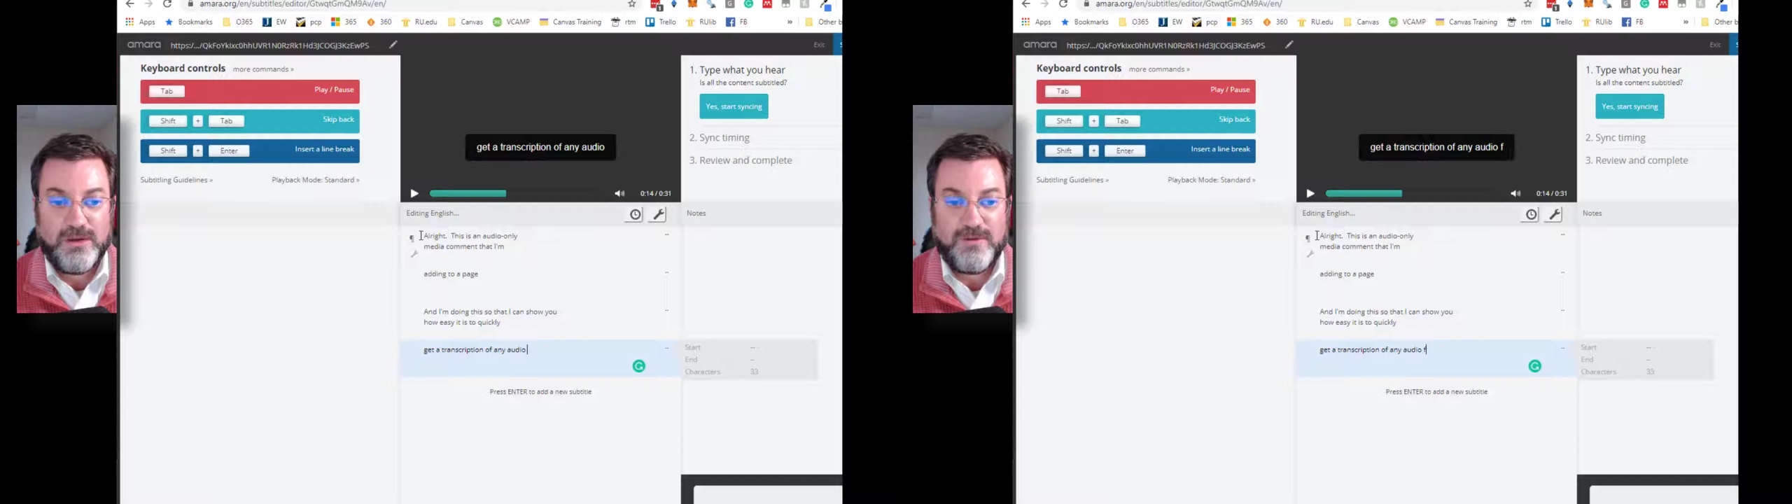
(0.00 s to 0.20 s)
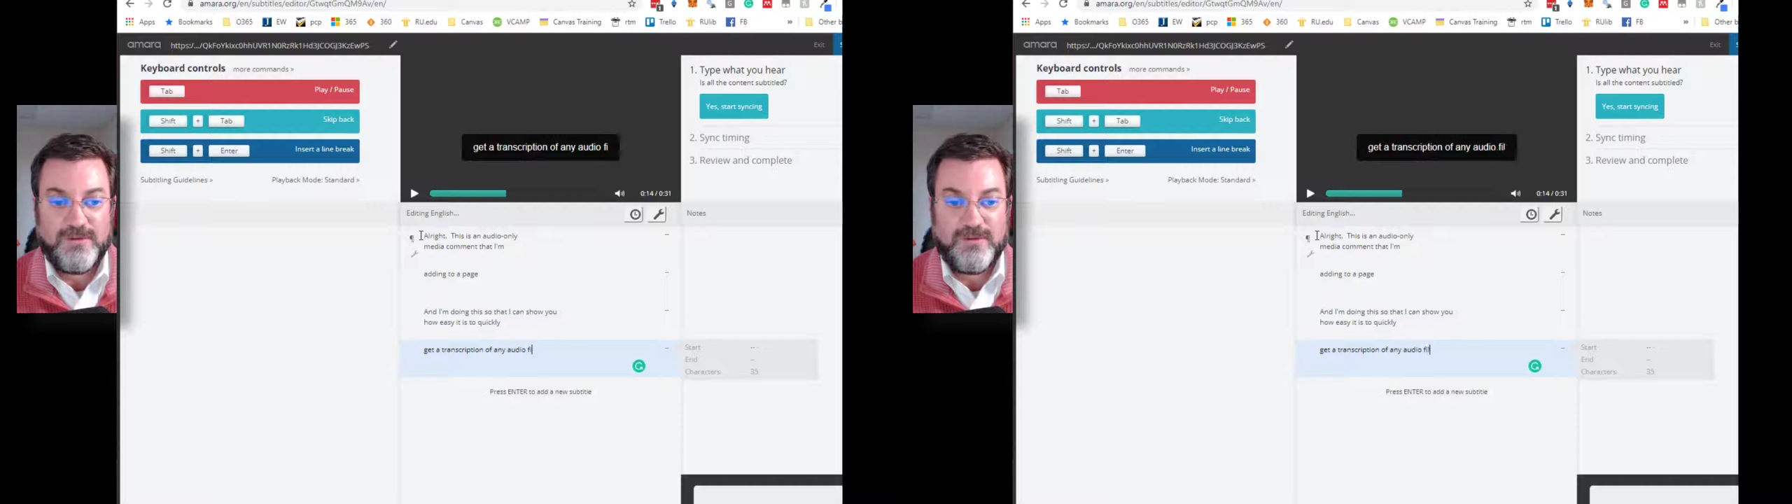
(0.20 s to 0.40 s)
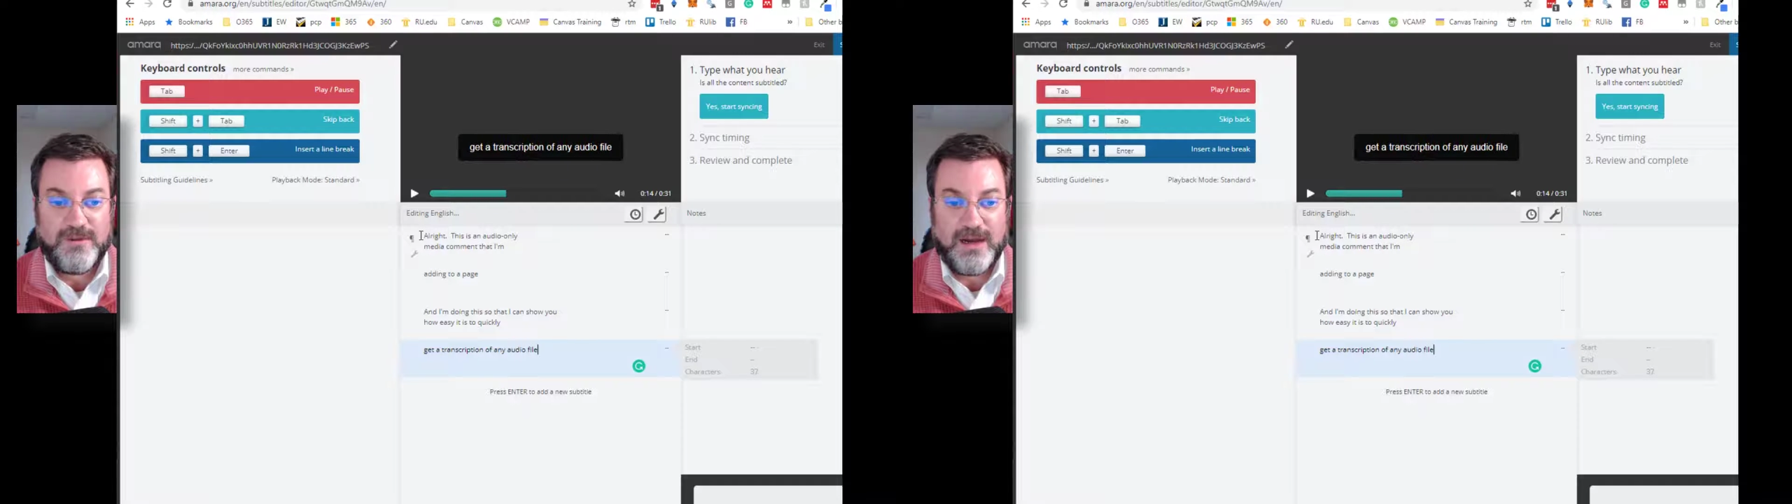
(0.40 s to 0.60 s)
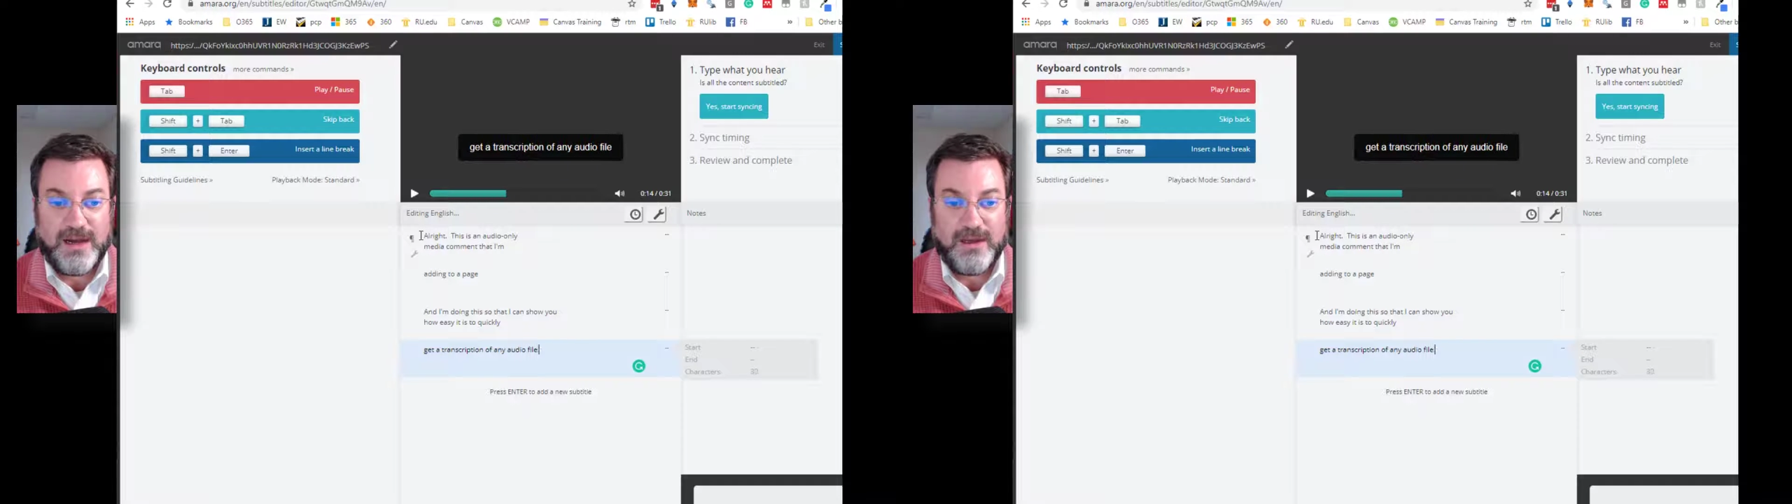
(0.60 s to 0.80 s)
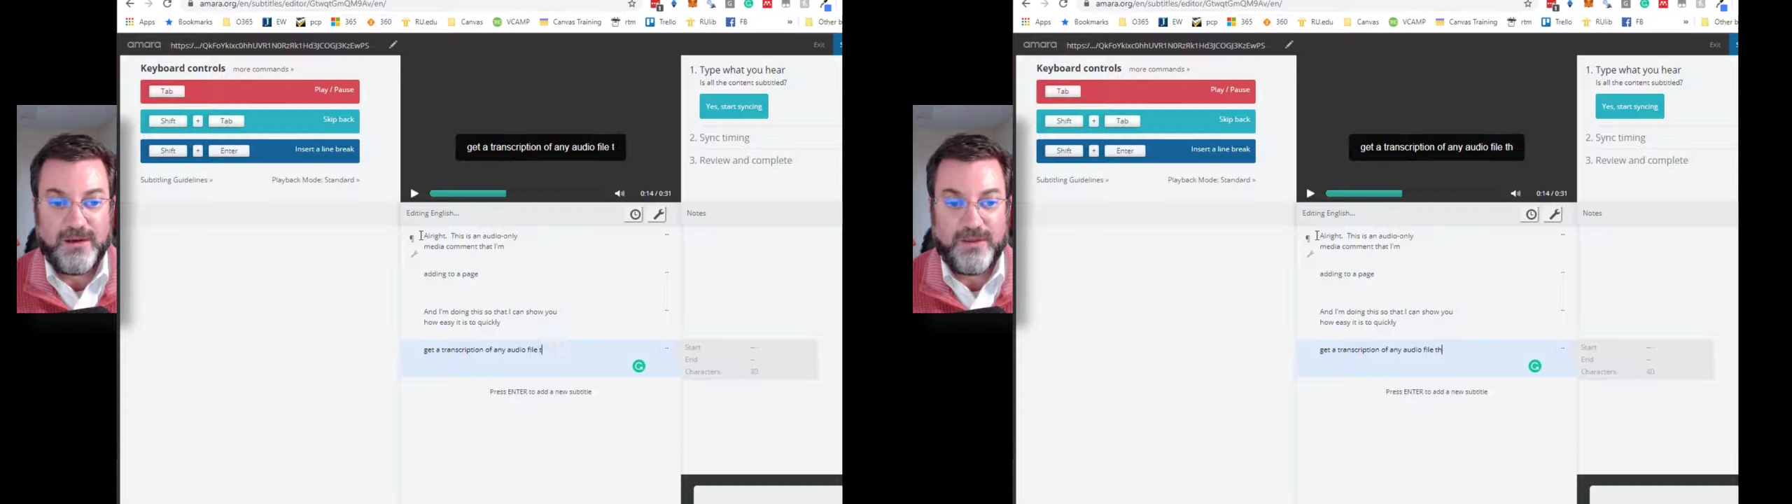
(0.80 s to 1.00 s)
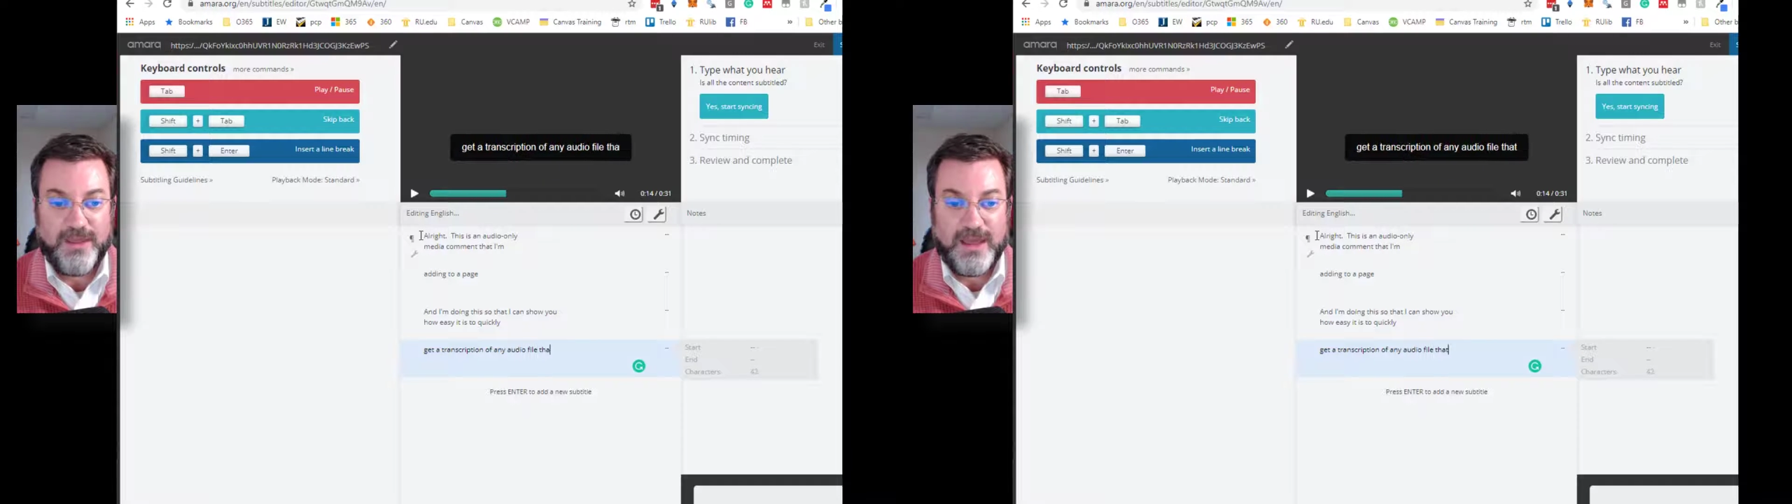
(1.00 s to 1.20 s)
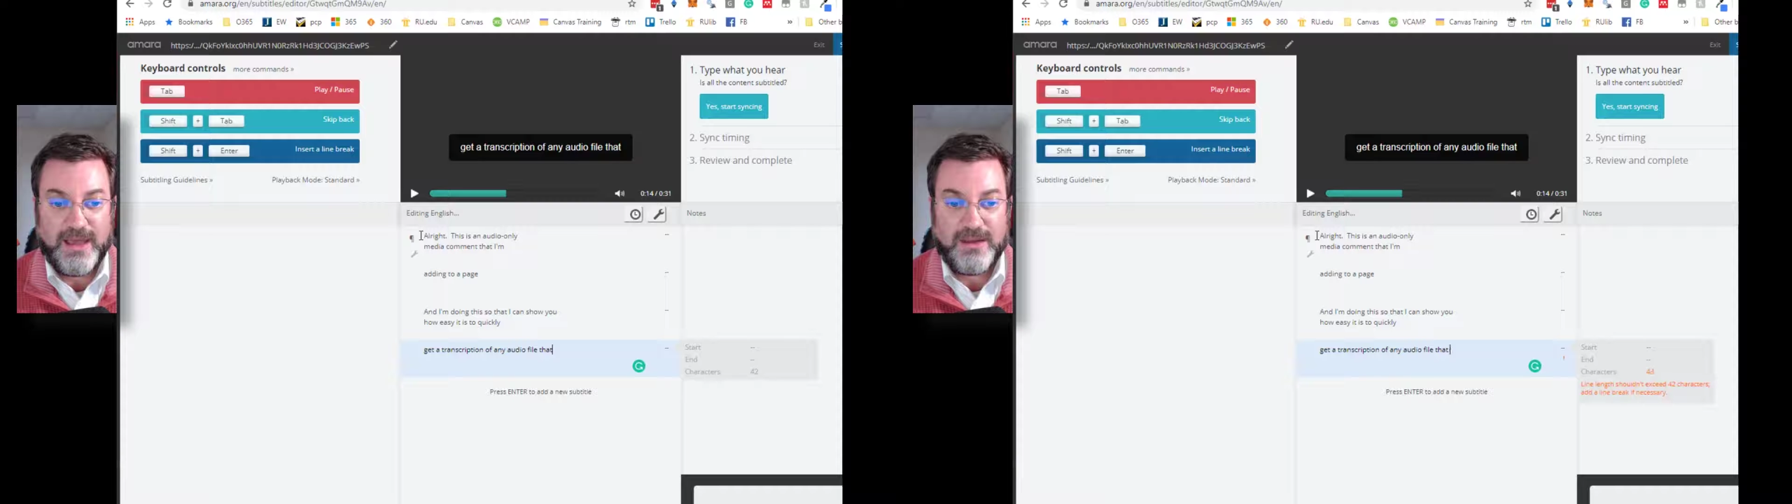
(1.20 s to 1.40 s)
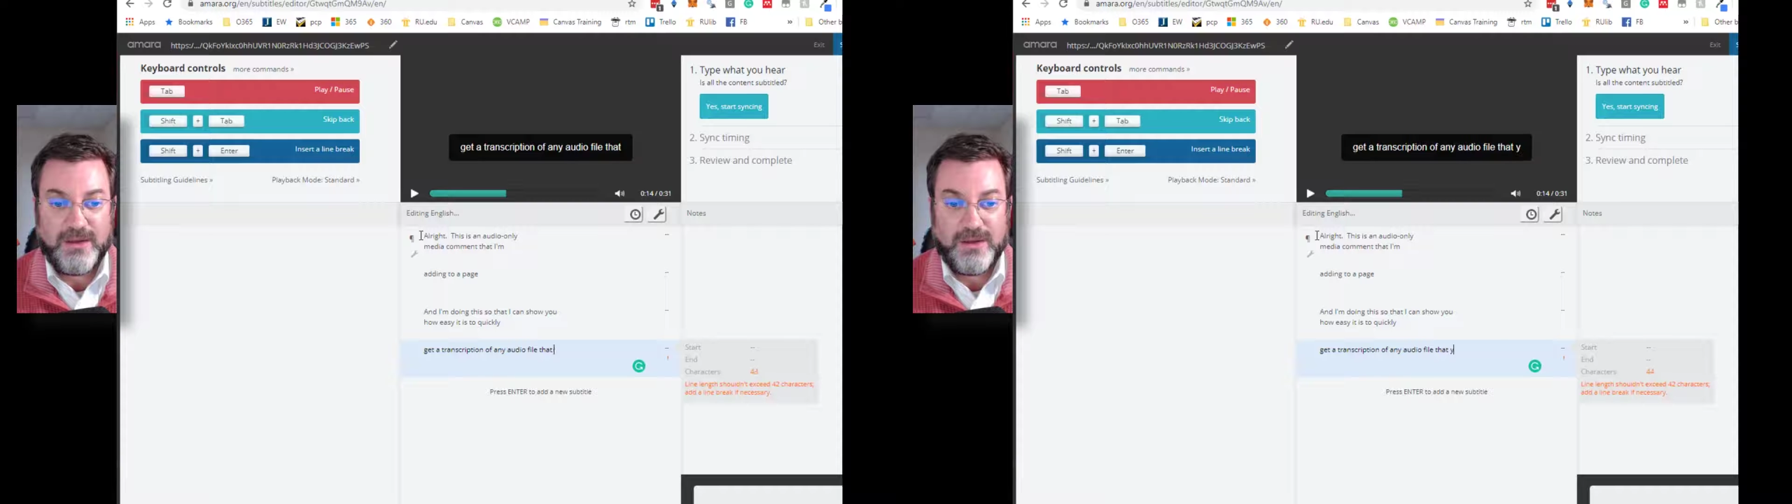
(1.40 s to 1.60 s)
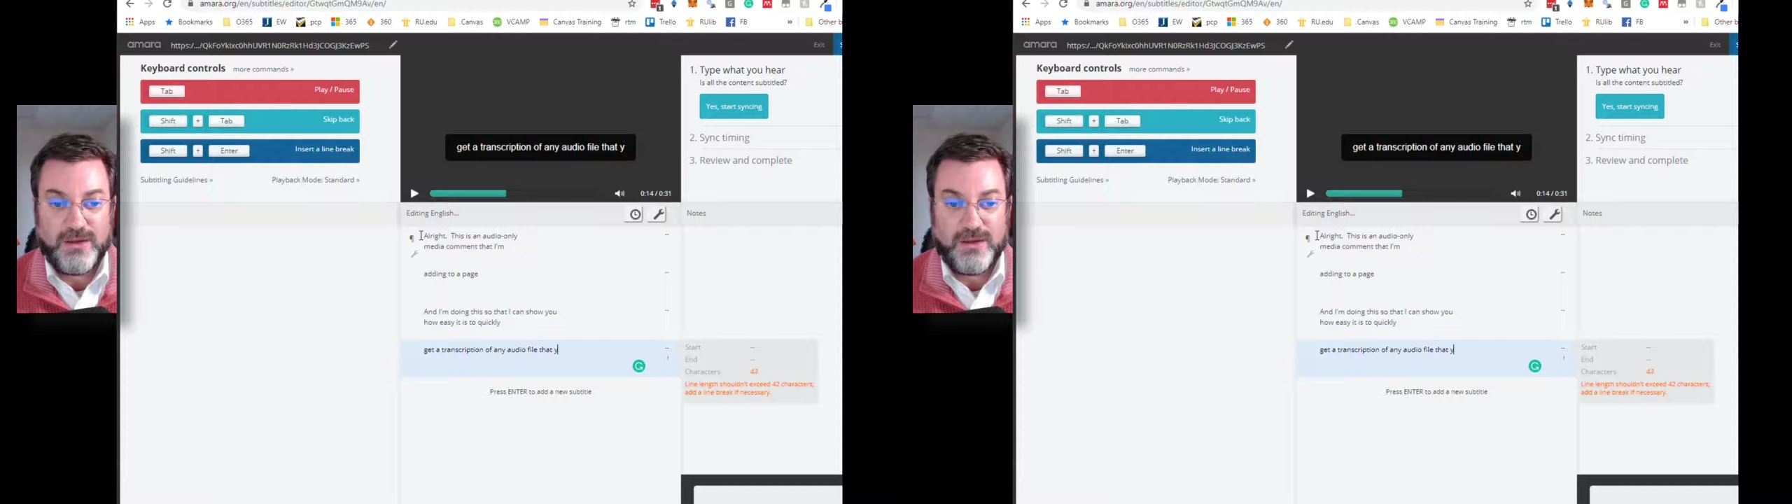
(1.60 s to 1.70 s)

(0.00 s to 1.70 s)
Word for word: file that